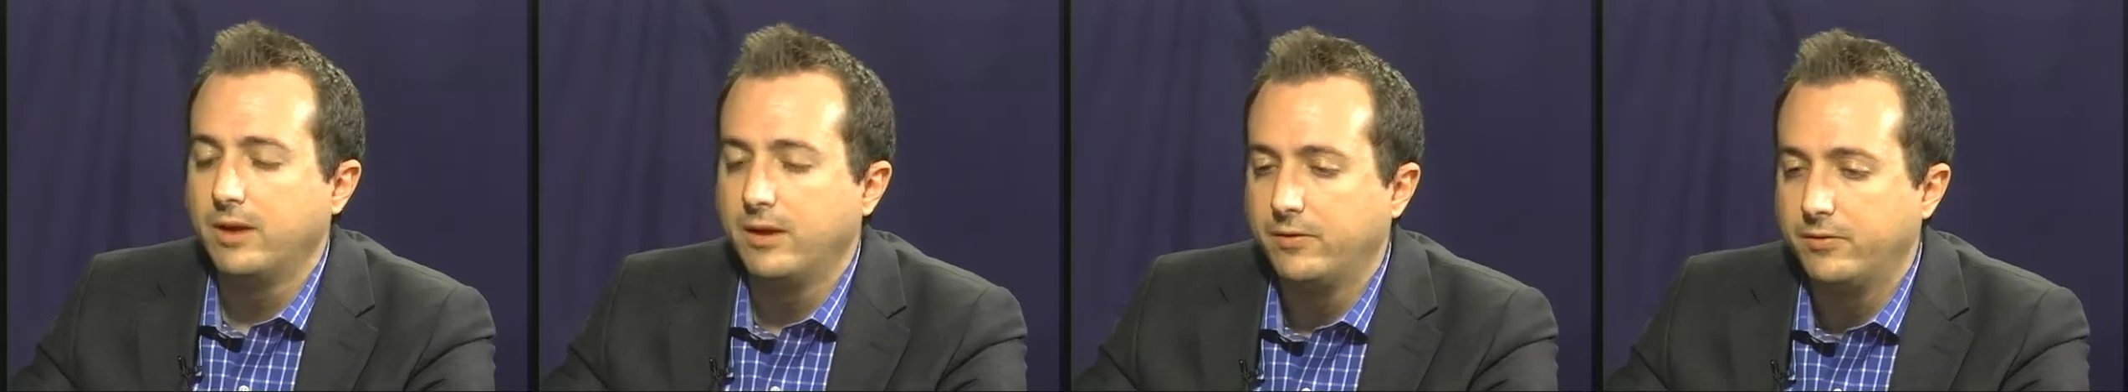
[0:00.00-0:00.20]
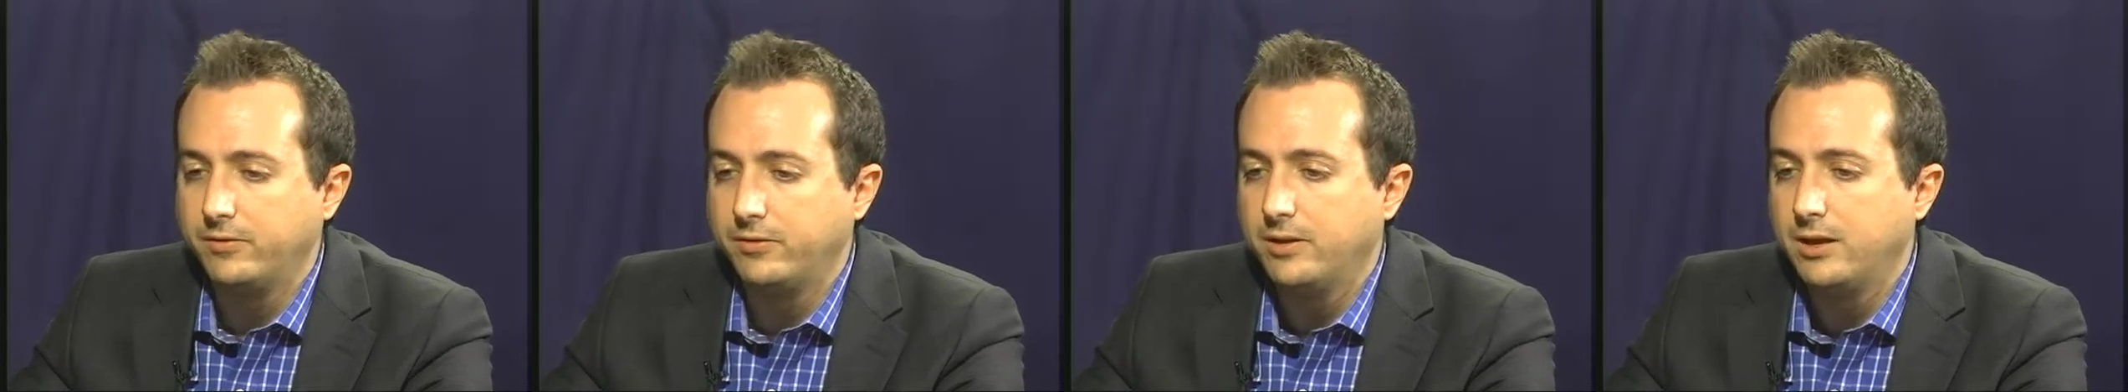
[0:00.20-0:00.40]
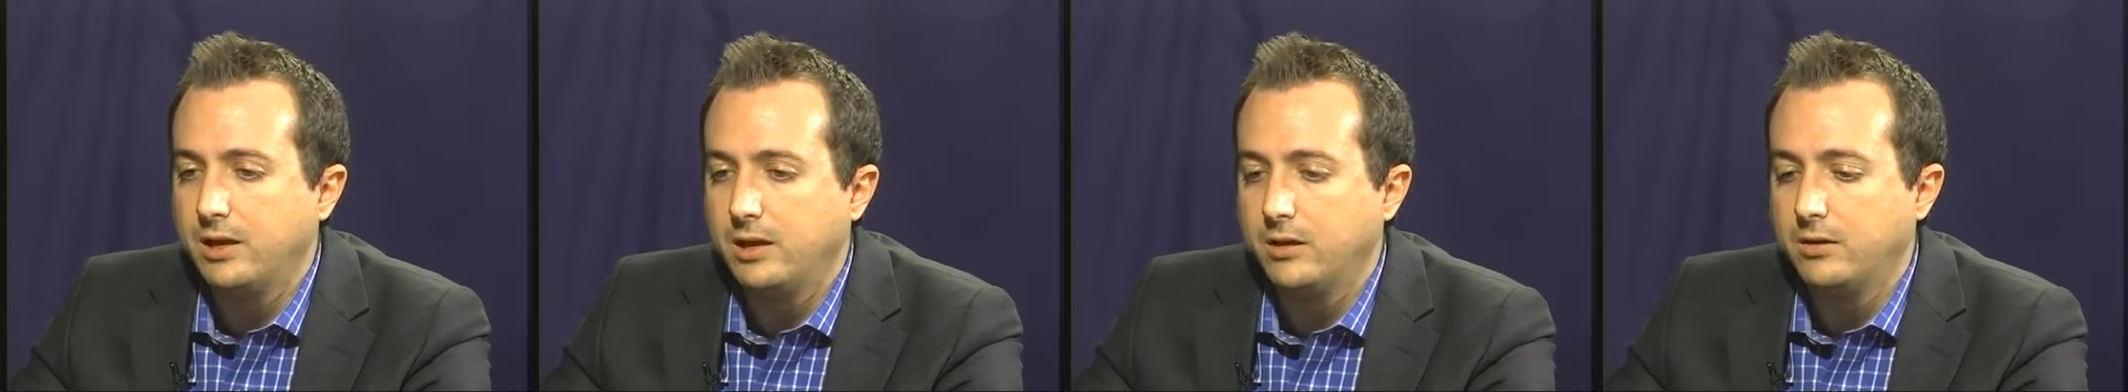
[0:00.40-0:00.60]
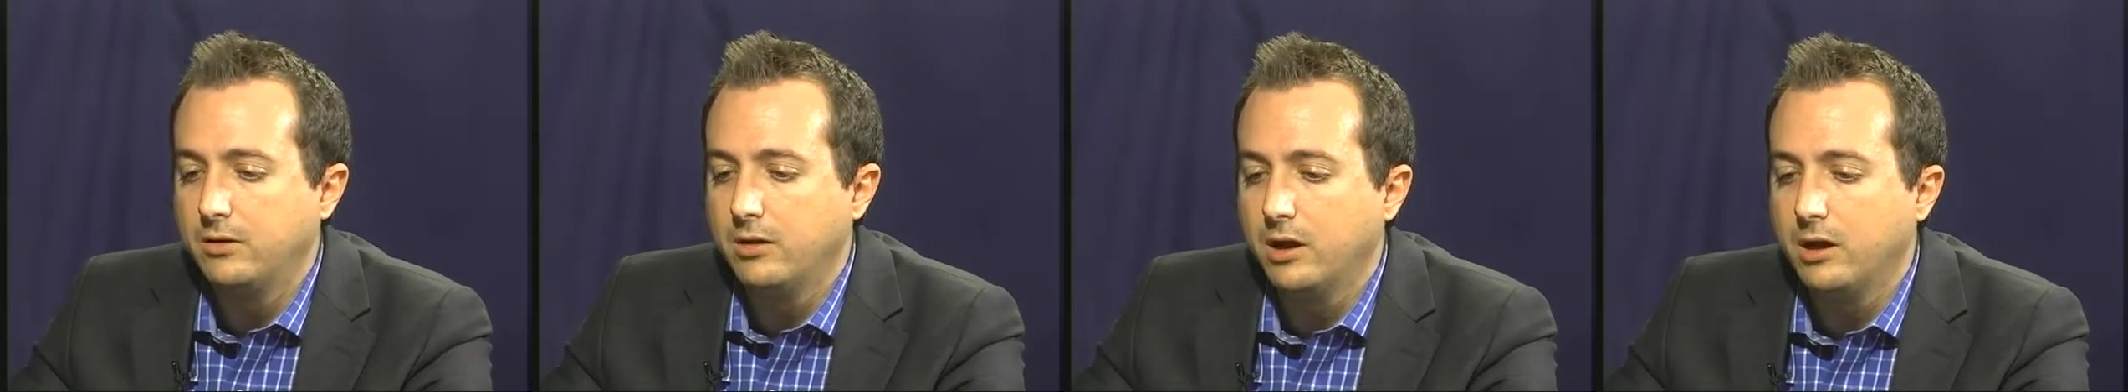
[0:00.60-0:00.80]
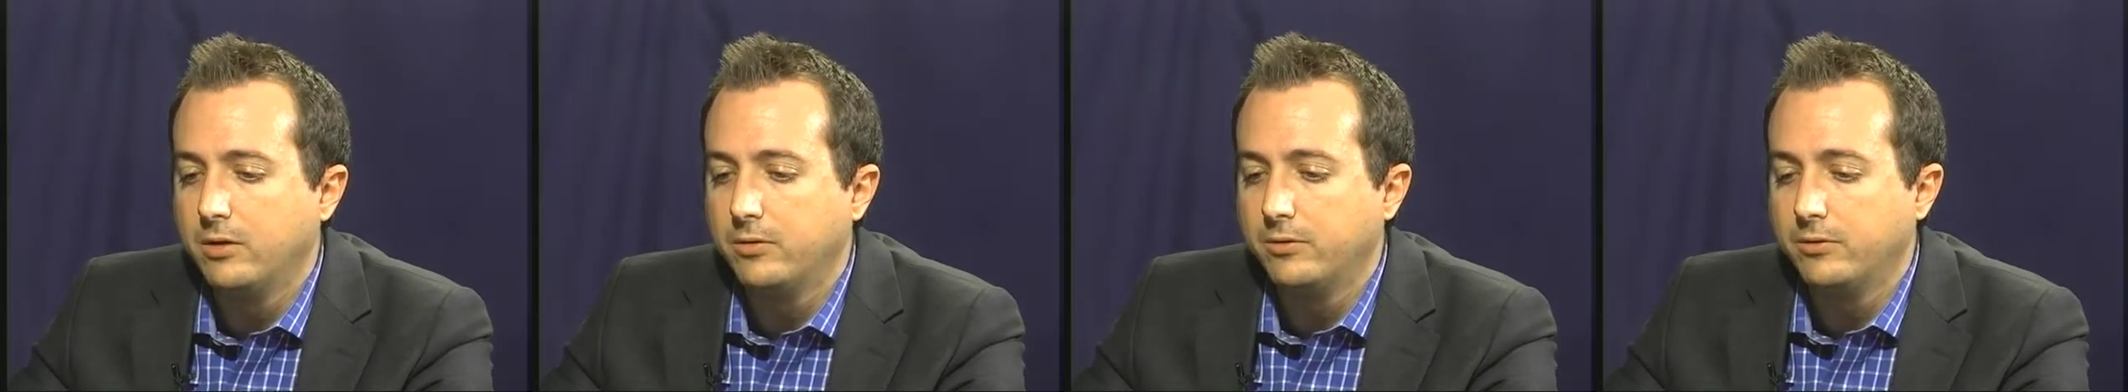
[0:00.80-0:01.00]
of
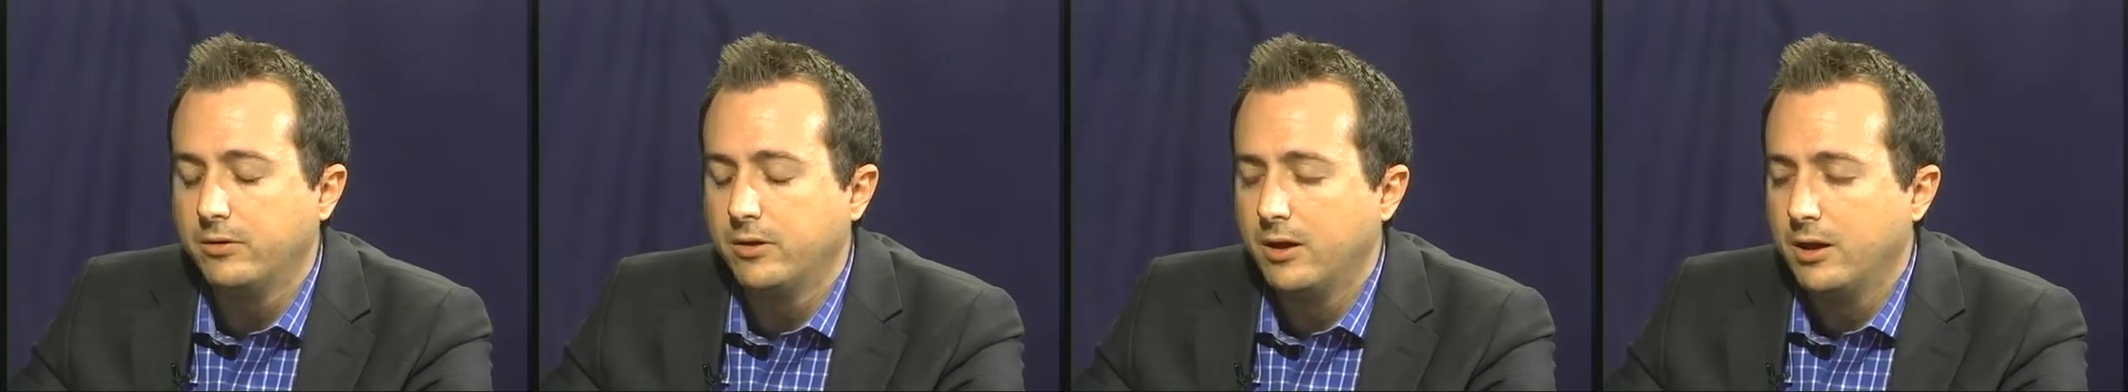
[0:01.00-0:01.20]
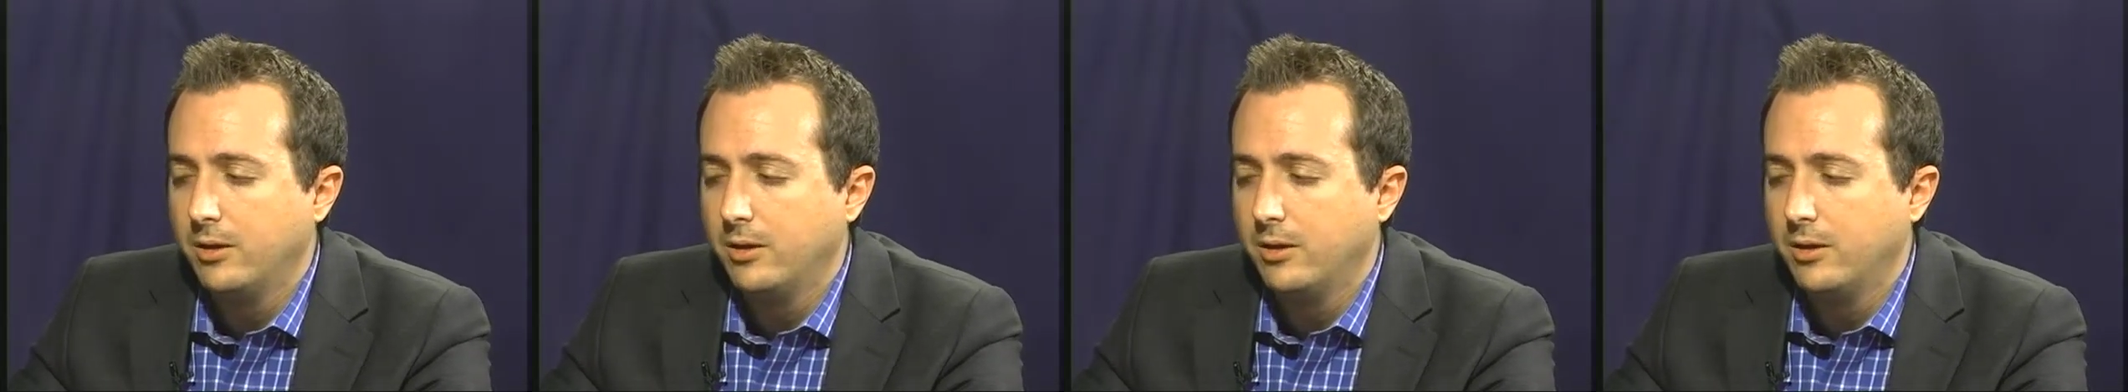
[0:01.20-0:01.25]
CEOs